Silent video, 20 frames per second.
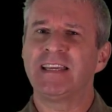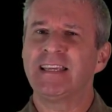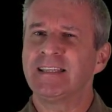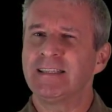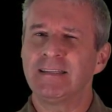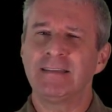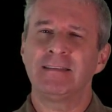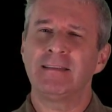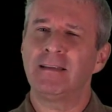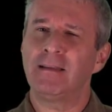
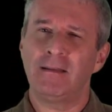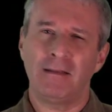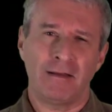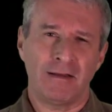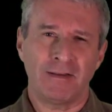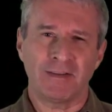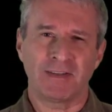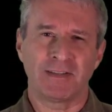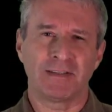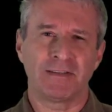isn't the
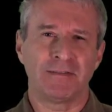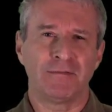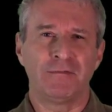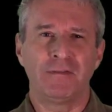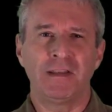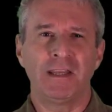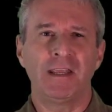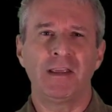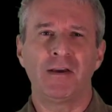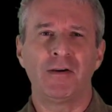last
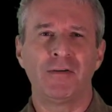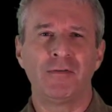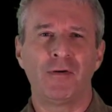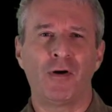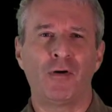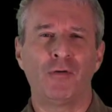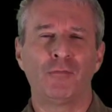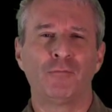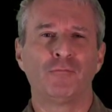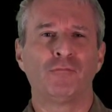video
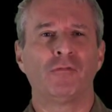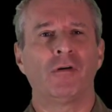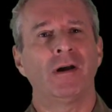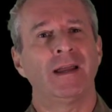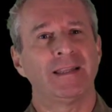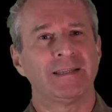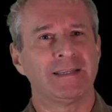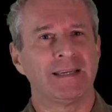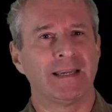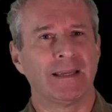on
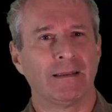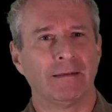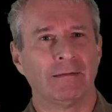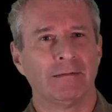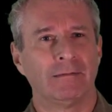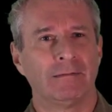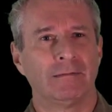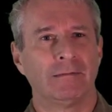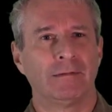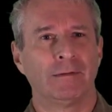writing.
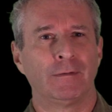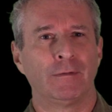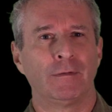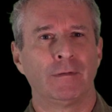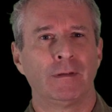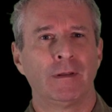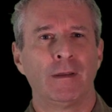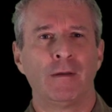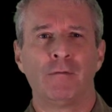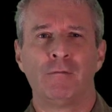
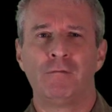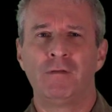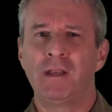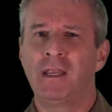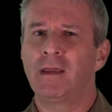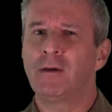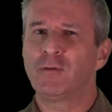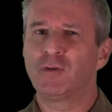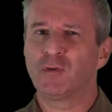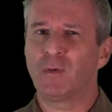
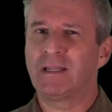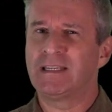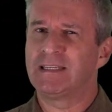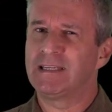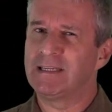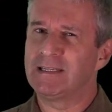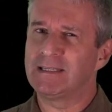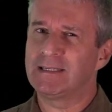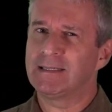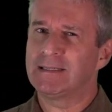Video
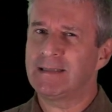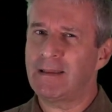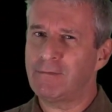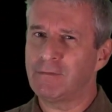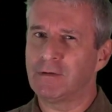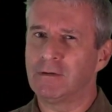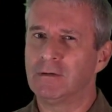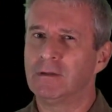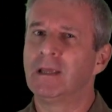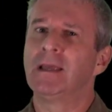
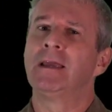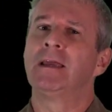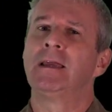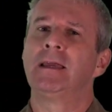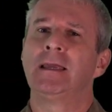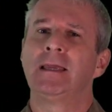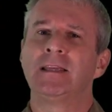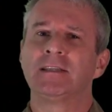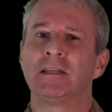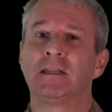27
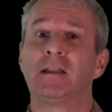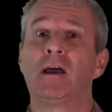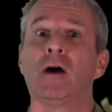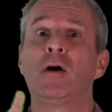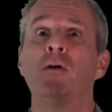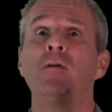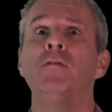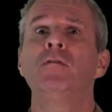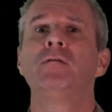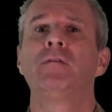is an
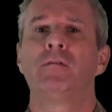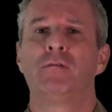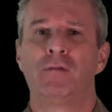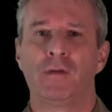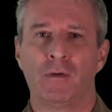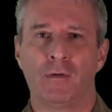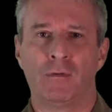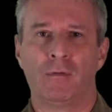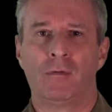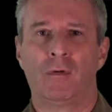
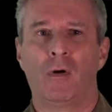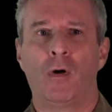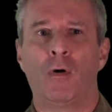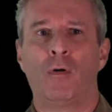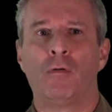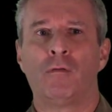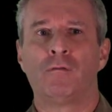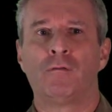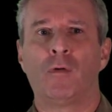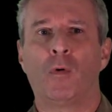overview
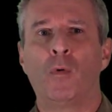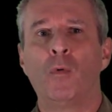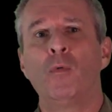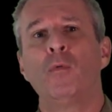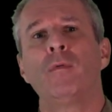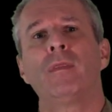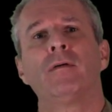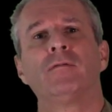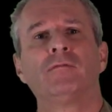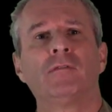of
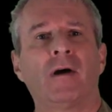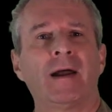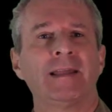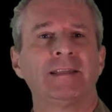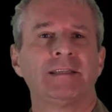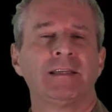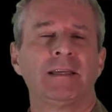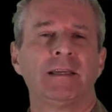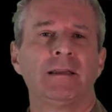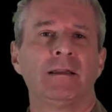all the
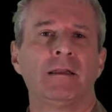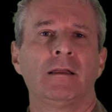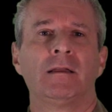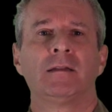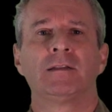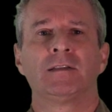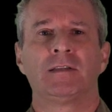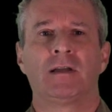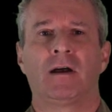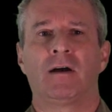writing
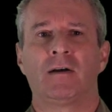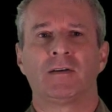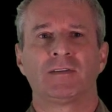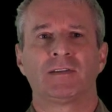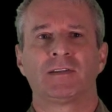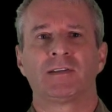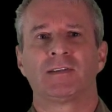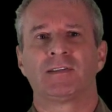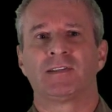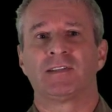
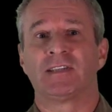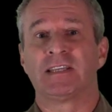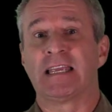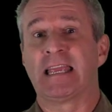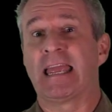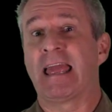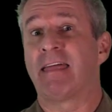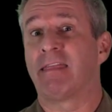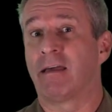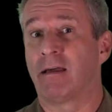tasks
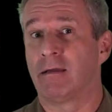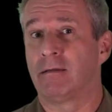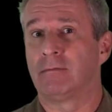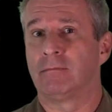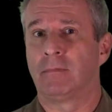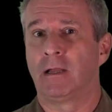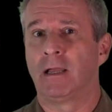together,